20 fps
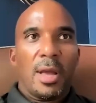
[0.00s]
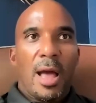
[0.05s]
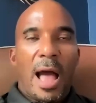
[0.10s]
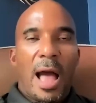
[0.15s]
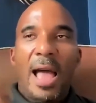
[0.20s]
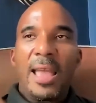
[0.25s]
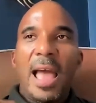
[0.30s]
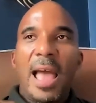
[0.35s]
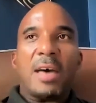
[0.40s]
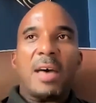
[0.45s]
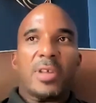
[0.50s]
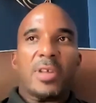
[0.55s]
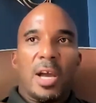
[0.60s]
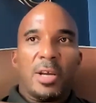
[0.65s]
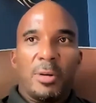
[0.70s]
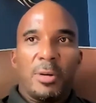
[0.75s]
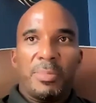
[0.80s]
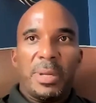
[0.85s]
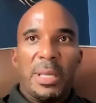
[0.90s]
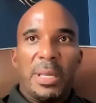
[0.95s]
I ask our
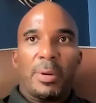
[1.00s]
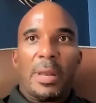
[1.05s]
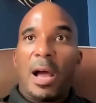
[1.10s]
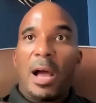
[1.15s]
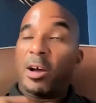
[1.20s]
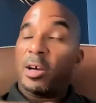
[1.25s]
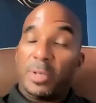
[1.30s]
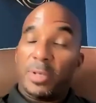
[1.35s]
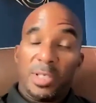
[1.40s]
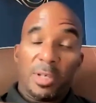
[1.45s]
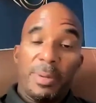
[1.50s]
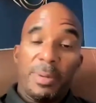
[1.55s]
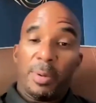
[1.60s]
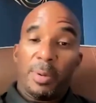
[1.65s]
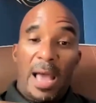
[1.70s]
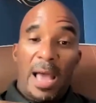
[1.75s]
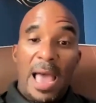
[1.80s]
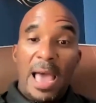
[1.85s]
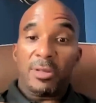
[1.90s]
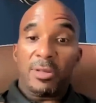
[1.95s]
young people
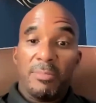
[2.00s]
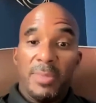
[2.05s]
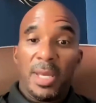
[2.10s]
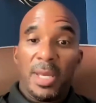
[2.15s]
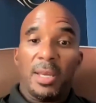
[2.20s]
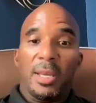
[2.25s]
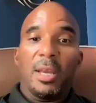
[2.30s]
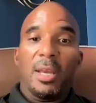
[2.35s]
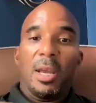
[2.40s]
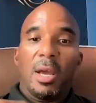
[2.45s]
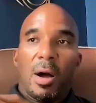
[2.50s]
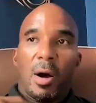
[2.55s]
ask me,